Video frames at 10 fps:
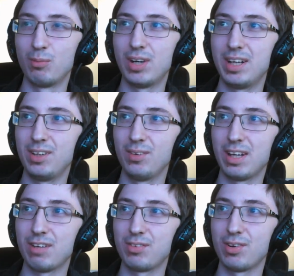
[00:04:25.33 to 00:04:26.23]
where you
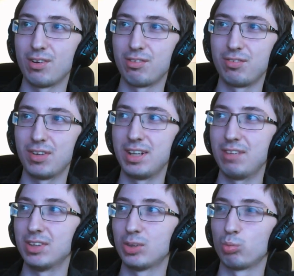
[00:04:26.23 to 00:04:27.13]
left off, and
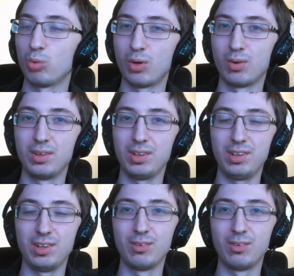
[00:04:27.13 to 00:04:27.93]
if it's wrong, you